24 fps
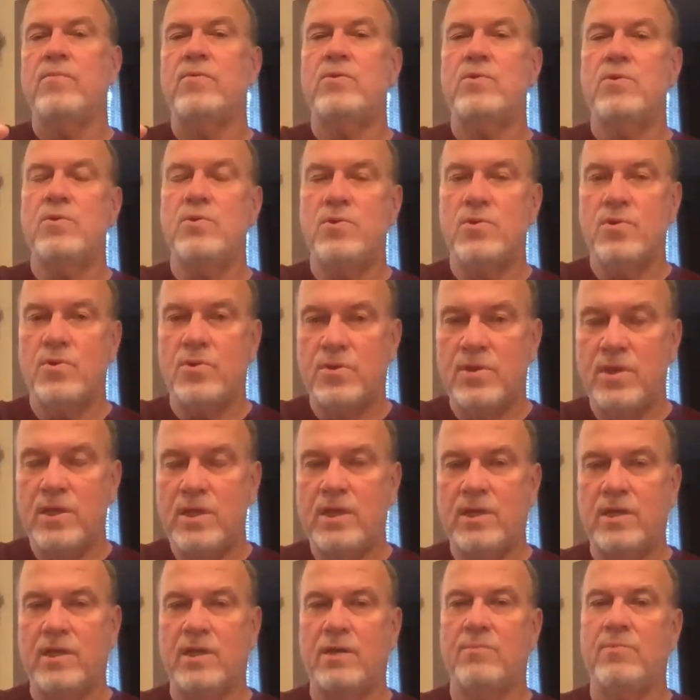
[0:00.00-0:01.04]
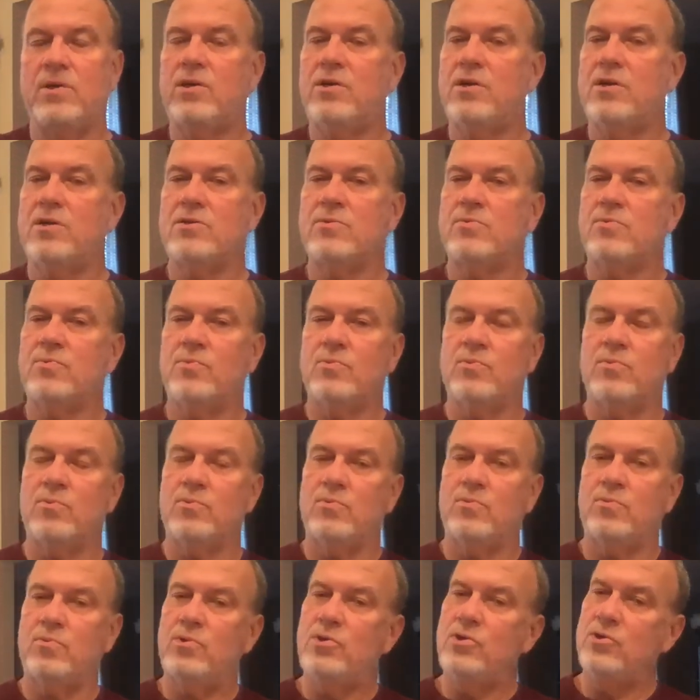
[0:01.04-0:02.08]
to your thinking because
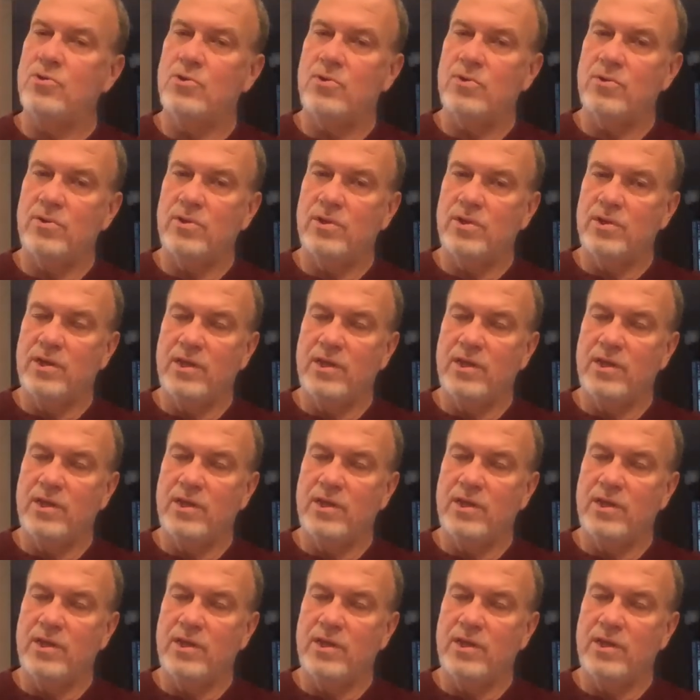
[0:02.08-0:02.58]
when you're